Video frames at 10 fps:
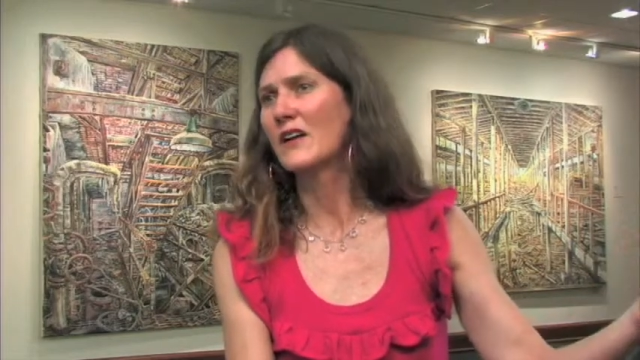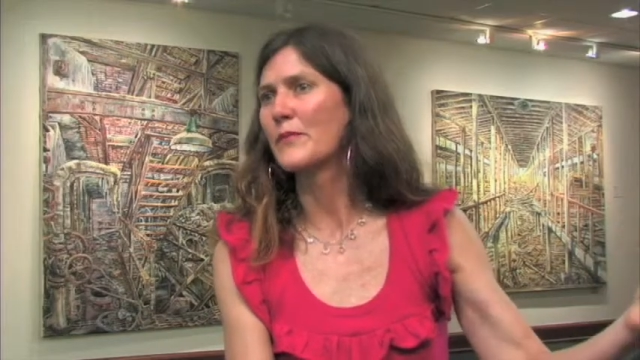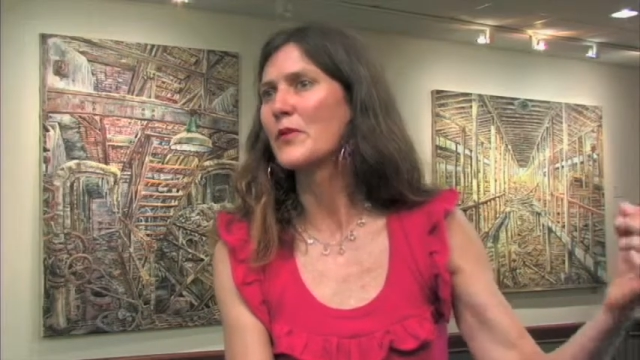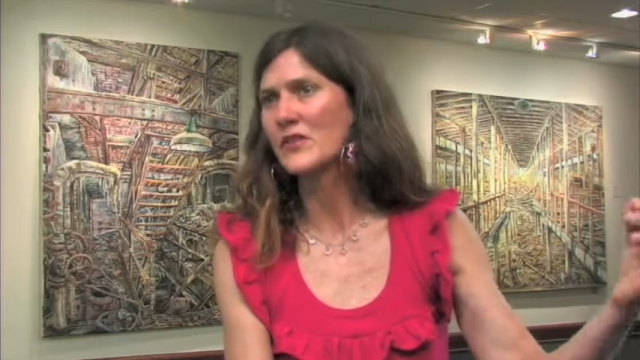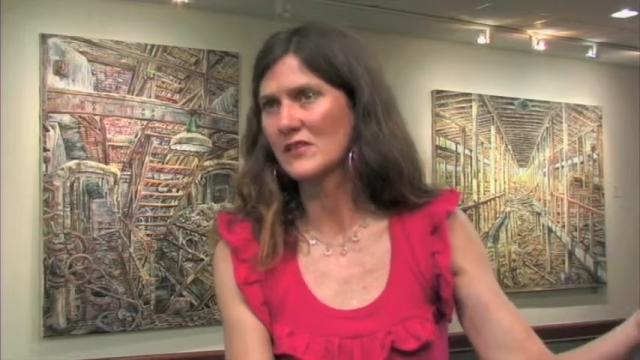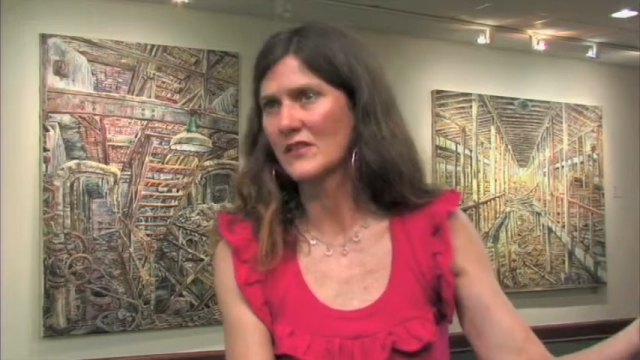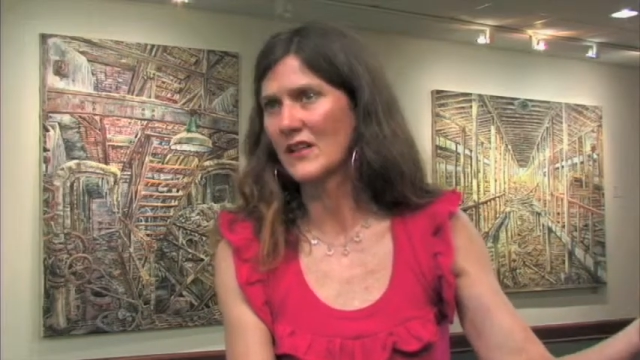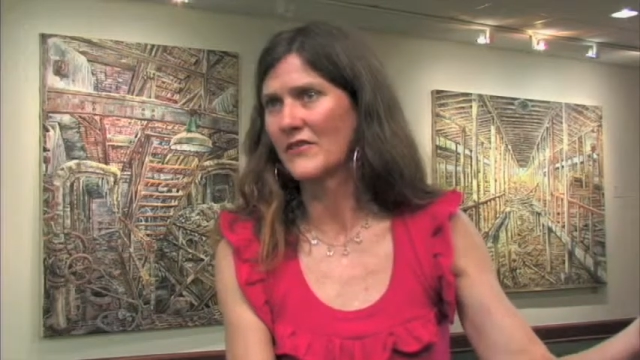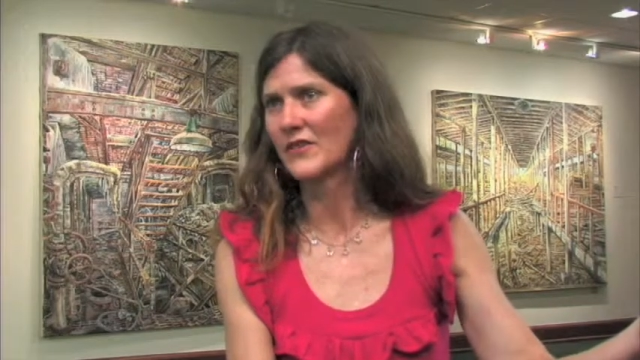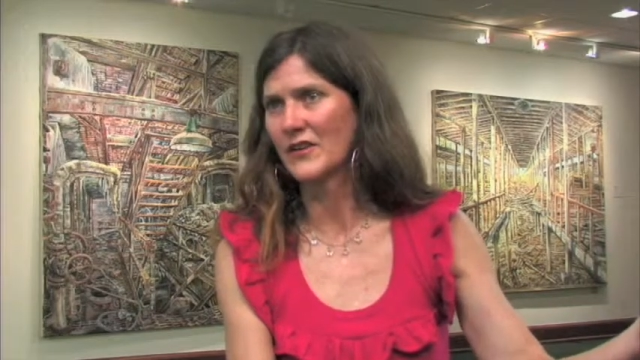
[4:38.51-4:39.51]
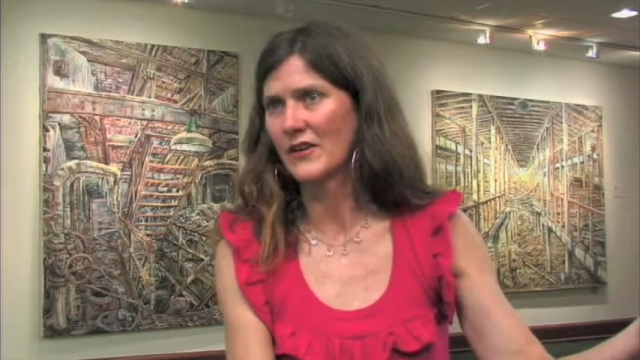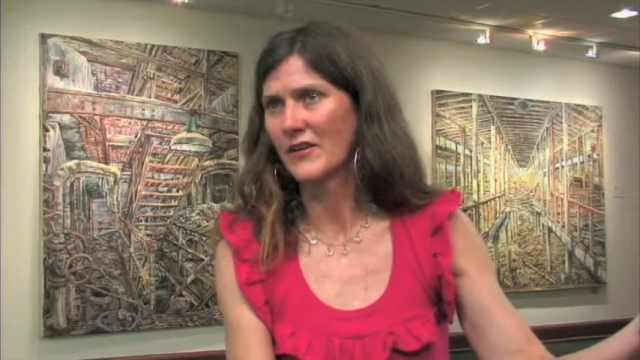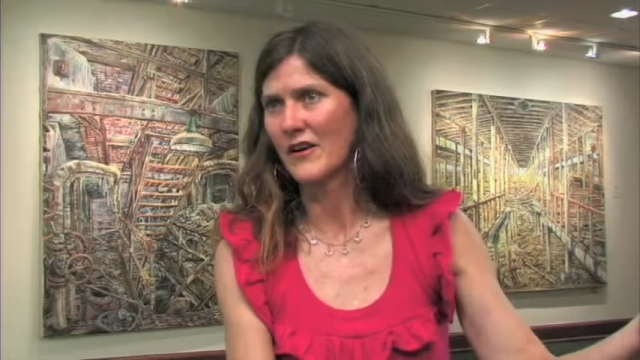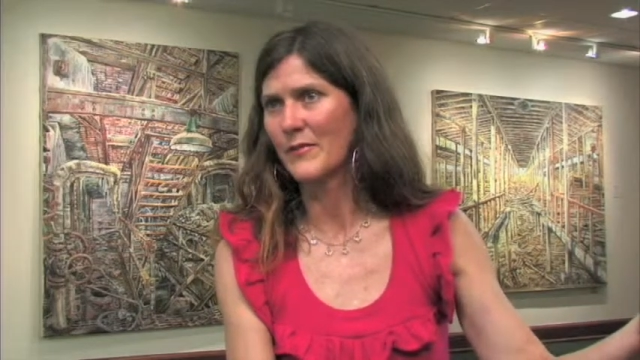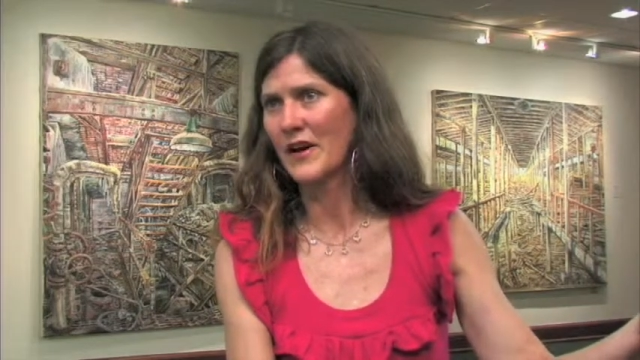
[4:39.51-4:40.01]
on a personal level,
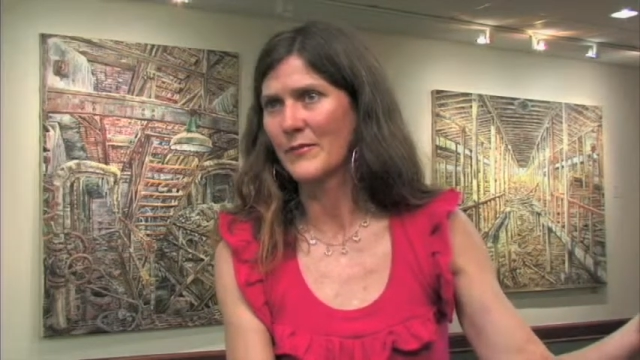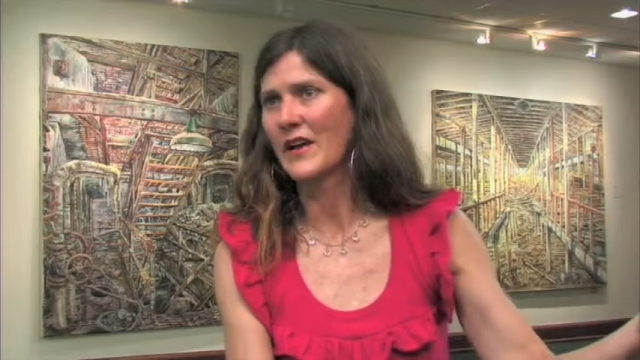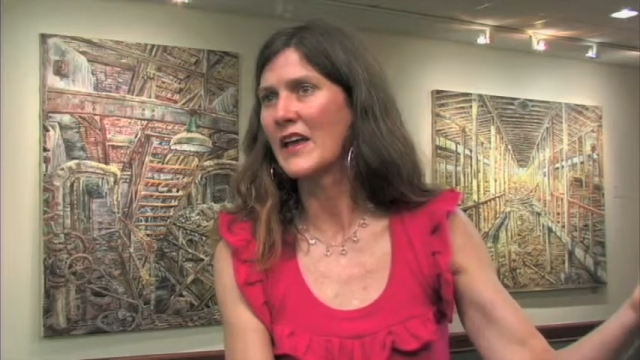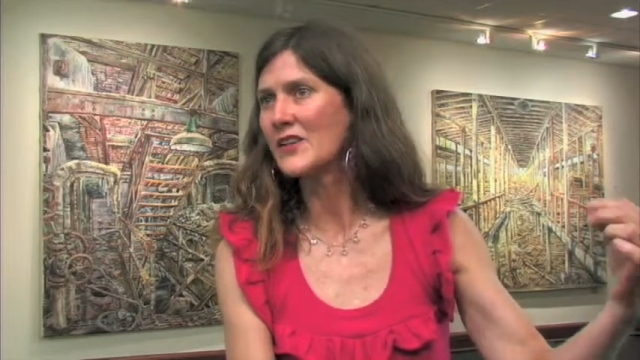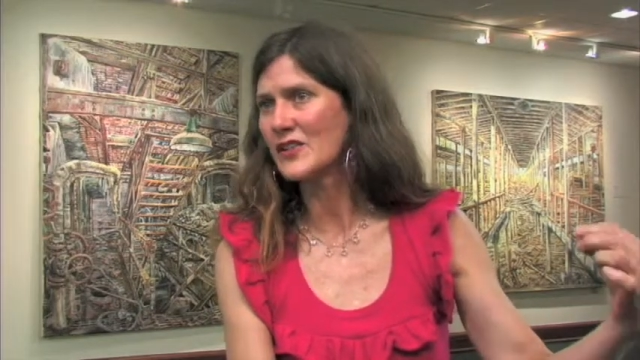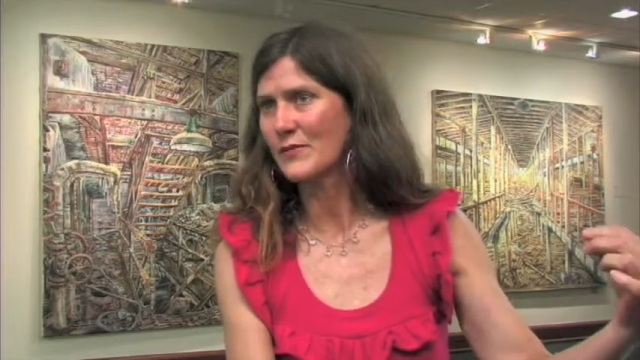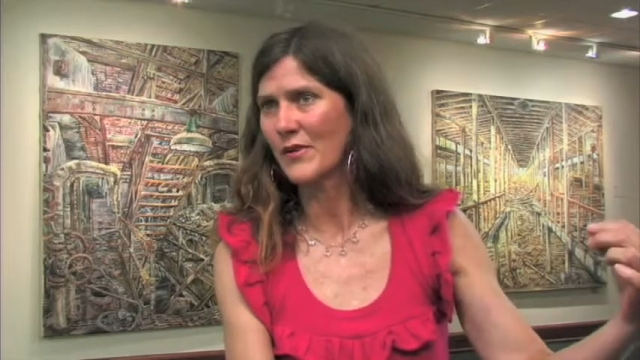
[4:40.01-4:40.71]
they're about my aging